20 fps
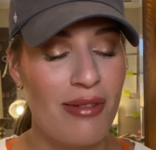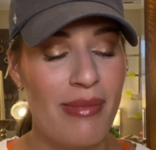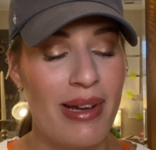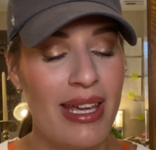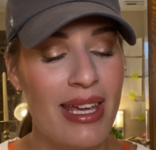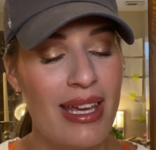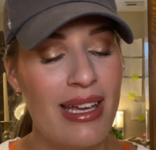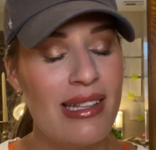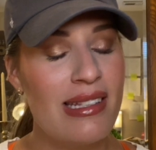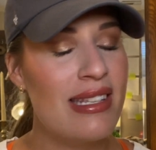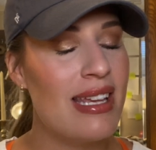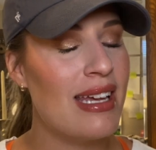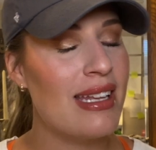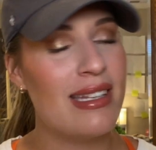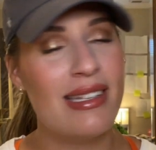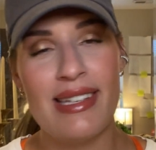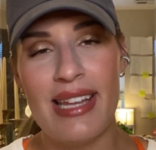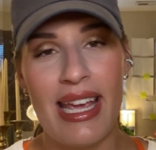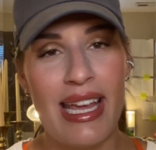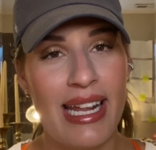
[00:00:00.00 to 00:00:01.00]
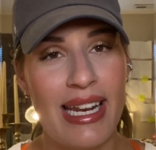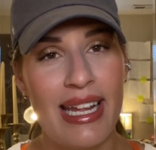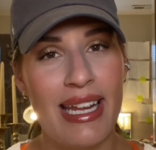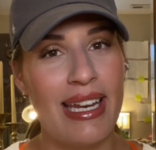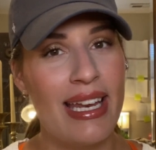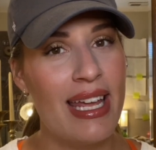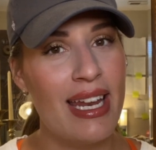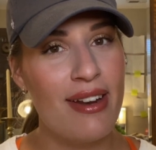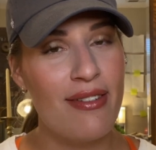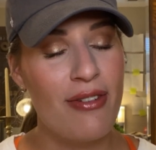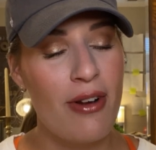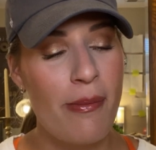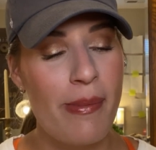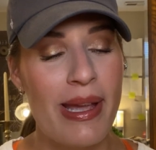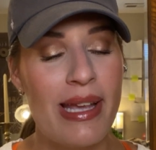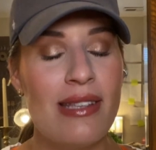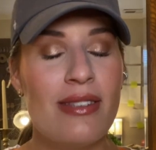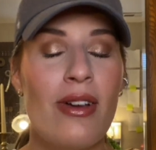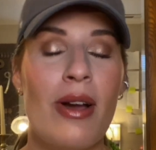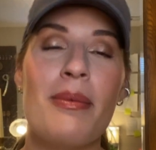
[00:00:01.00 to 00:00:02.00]
My kids had taken it and hid it from
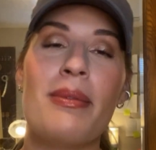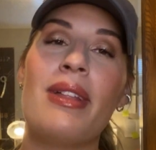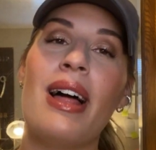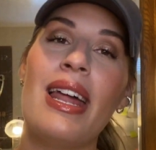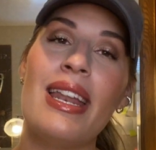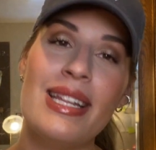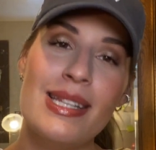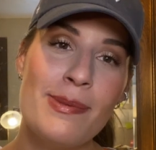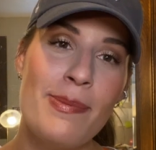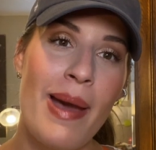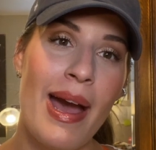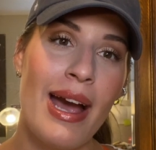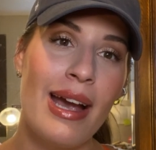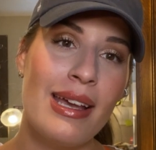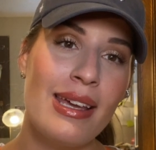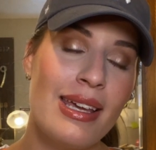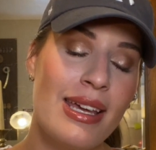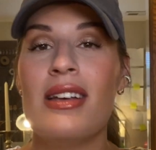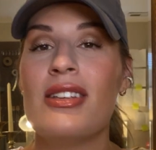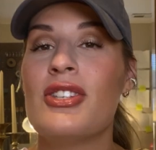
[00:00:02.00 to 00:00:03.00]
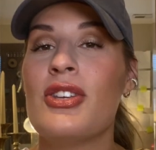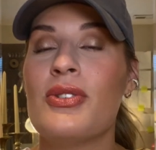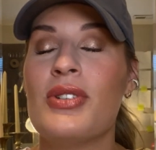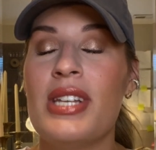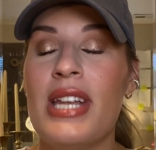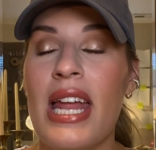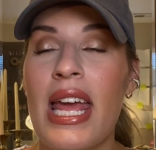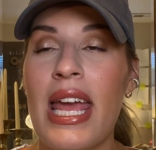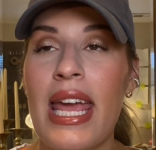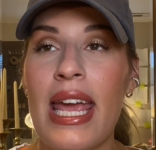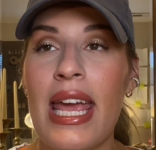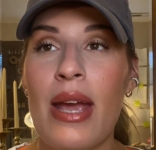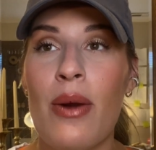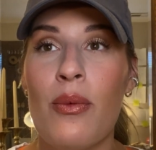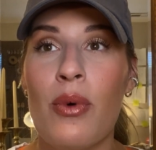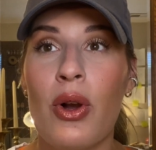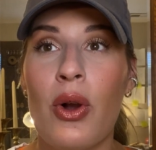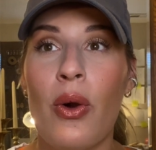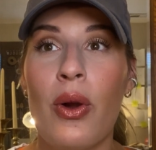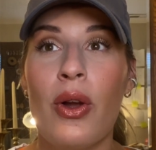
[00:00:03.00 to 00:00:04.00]
me, so I'm glad it's back. So, today
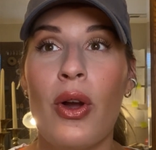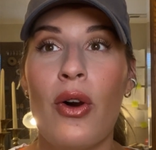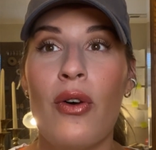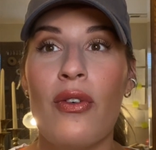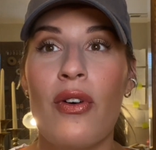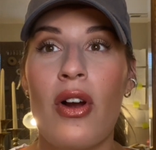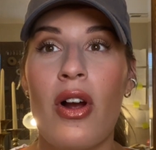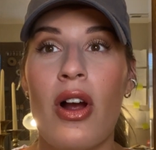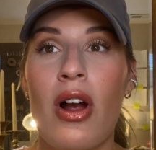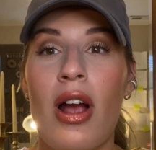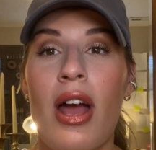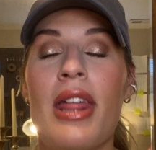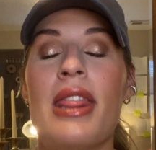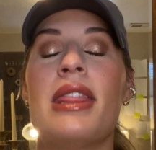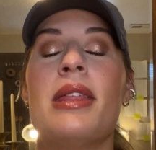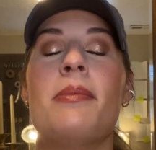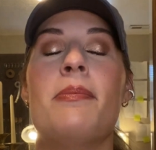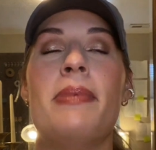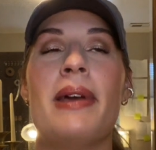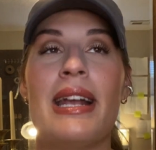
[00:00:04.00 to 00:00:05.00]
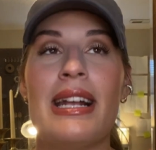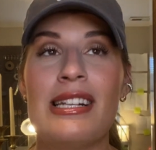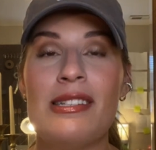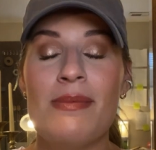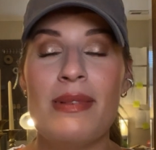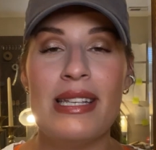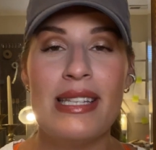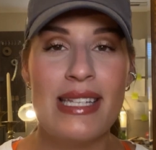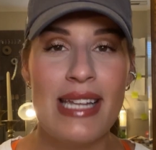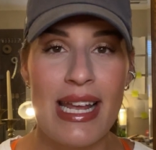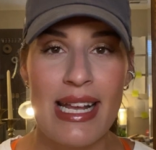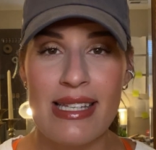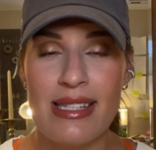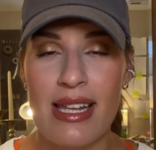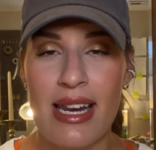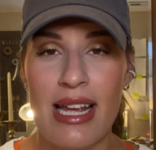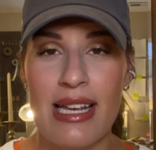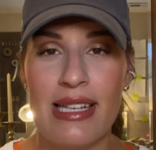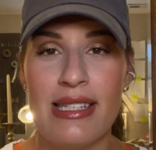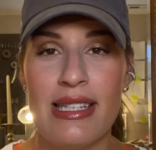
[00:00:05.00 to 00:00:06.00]
we're going over the biggest mistakes that
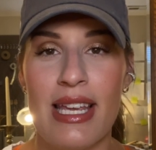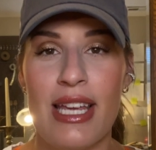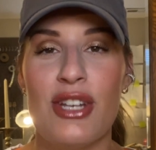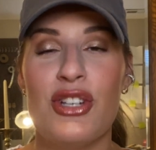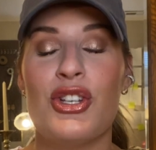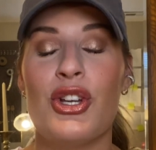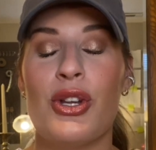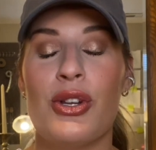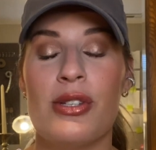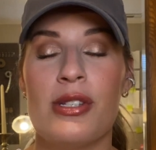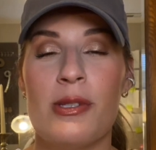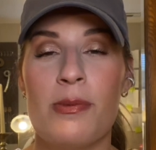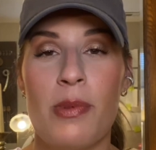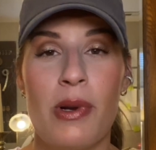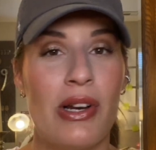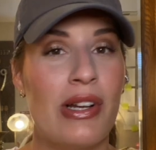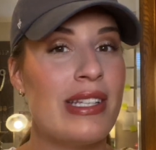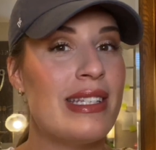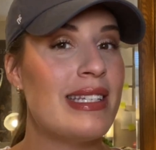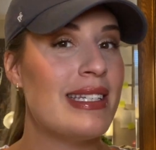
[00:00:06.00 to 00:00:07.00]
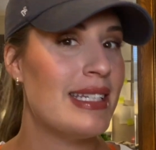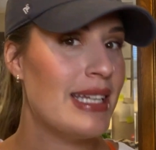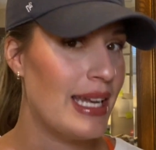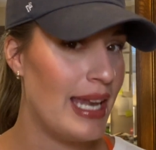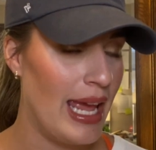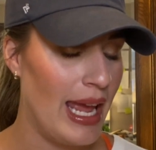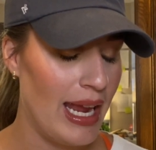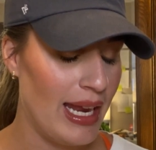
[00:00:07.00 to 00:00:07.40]
I see in children's books today.